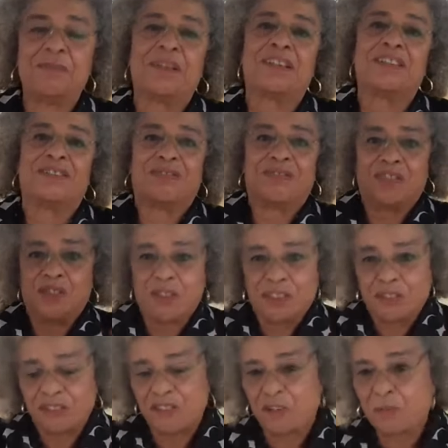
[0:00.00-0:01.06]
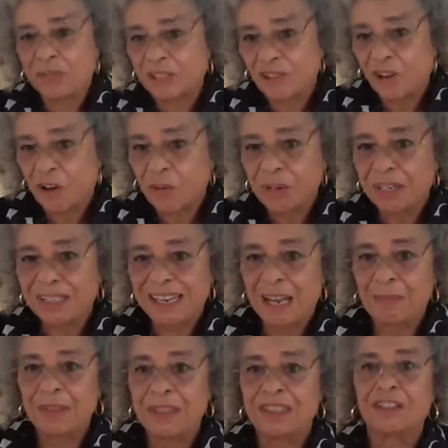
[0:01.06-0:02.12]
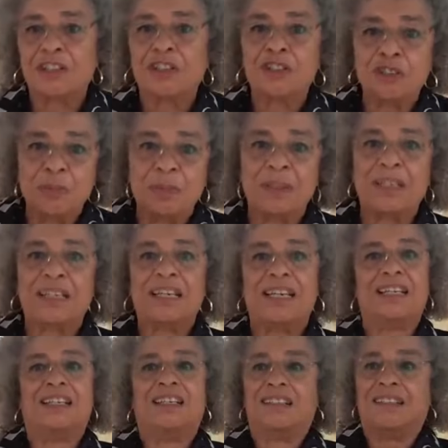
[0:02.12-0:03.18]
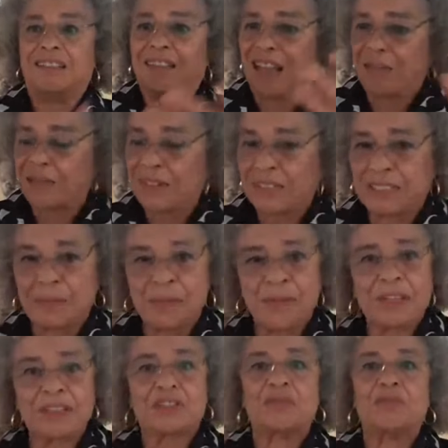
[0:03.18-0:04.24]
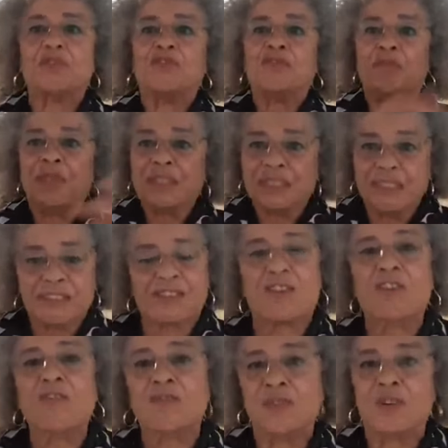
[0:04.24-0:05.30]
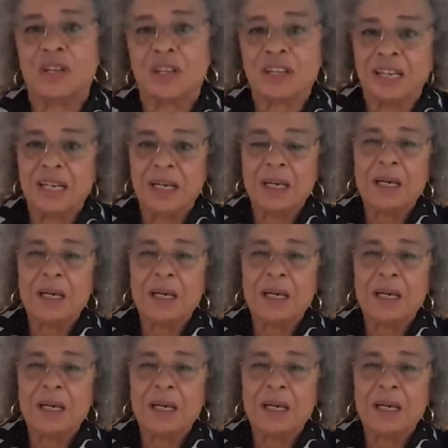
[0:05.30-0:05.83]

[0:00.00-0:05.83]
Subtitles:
Because, of course, we saw what had happened in Cuba and African liberation movements and so forth.